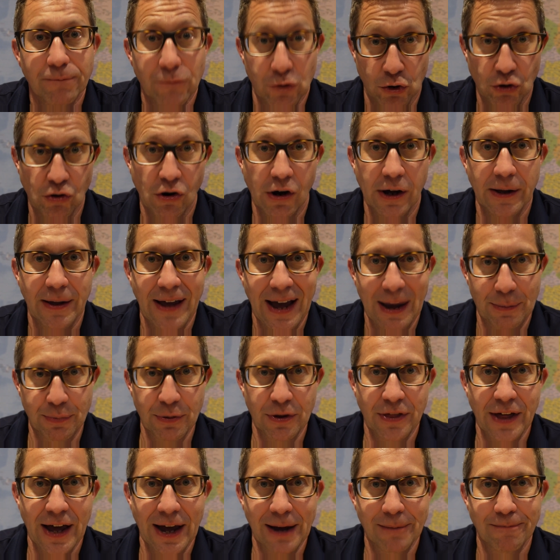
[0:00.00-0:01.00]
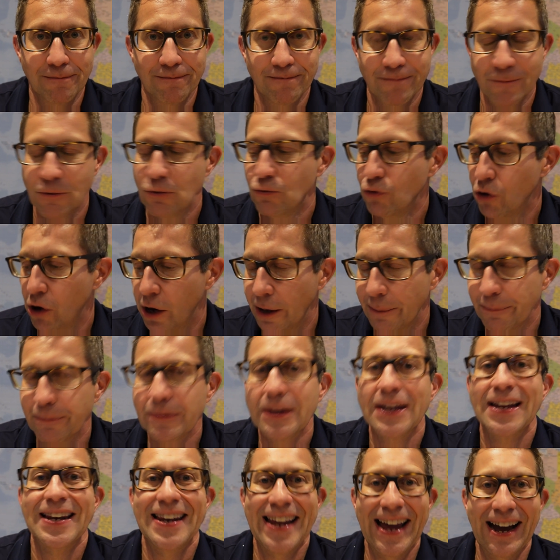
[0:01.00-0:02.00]
All right, happy with that? Right.
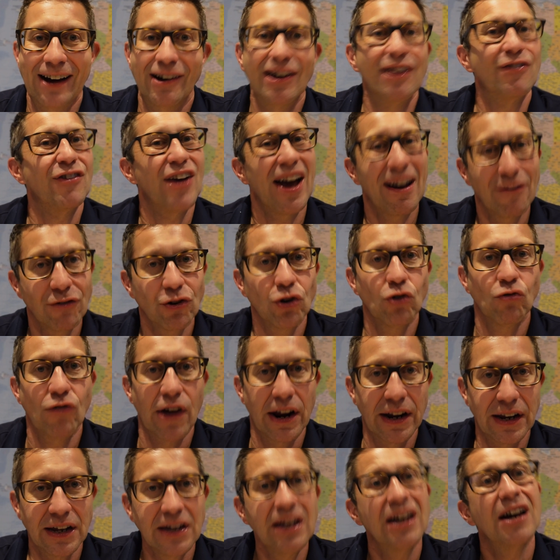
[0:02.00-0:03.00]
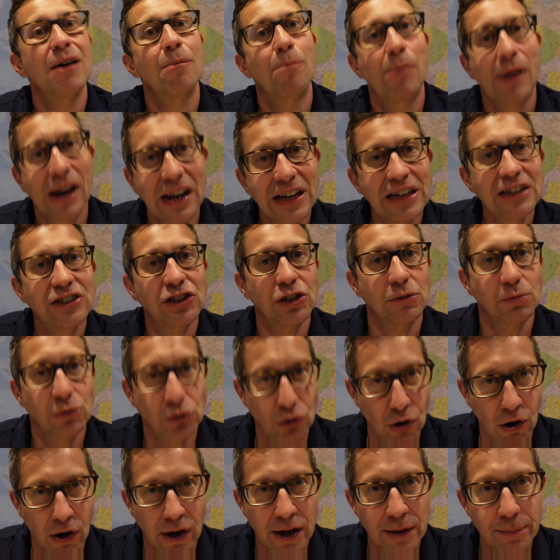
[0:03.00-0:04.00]
Now, if you haven't already, please
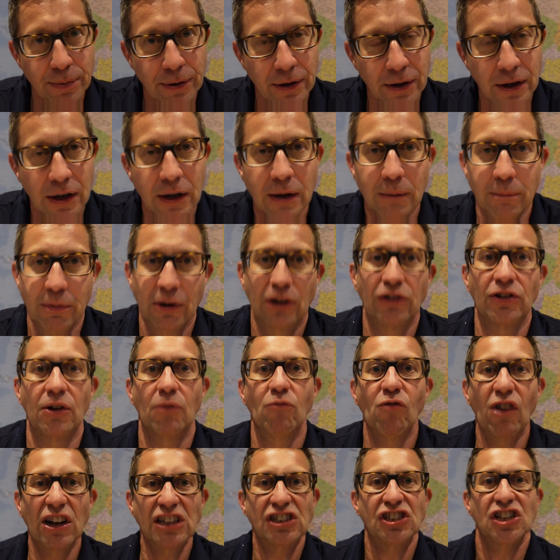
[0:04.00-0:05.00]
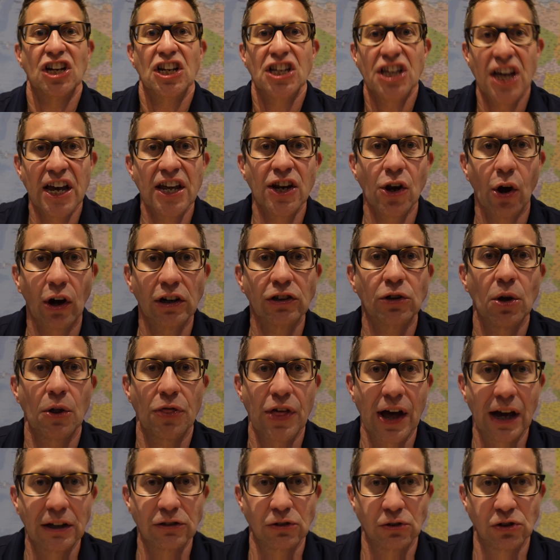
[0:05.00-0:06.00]
subscribe, because I'm racing a year 9 to
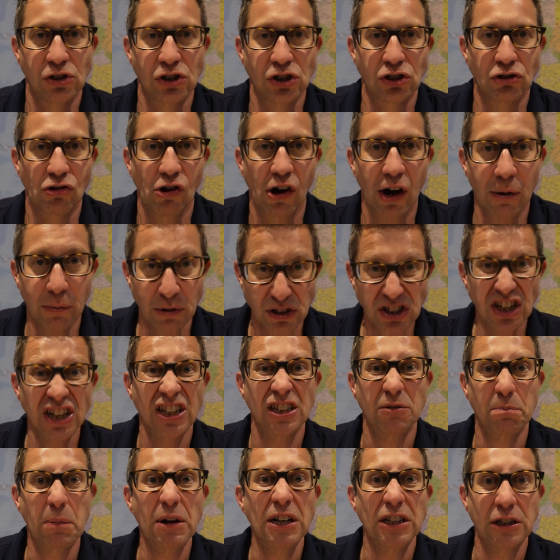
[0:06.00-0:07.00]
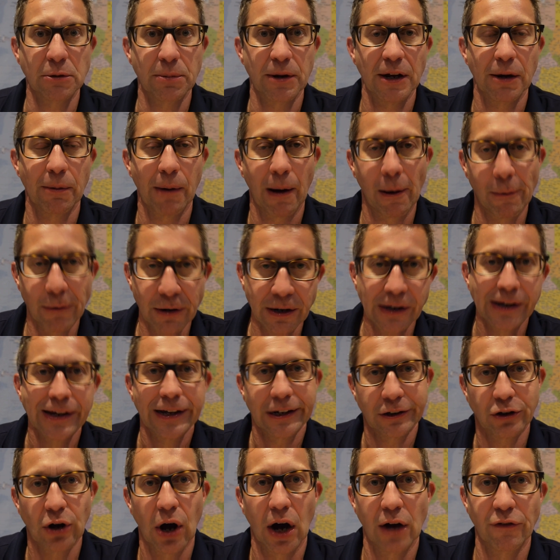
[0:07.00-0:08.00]
1,000 subscribers and he's beating me at the moment.
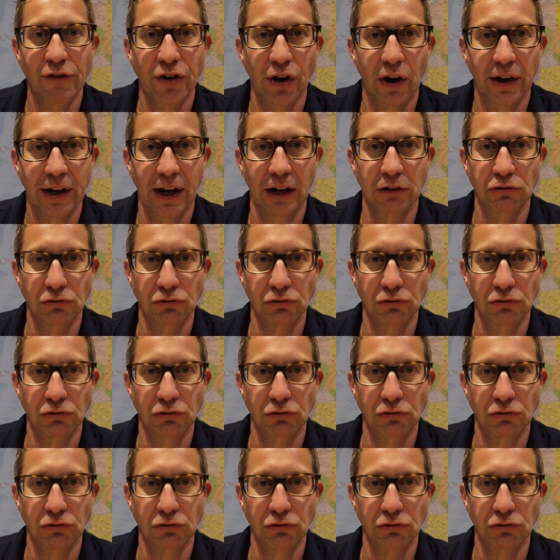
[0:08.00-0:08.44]
He's got over 900.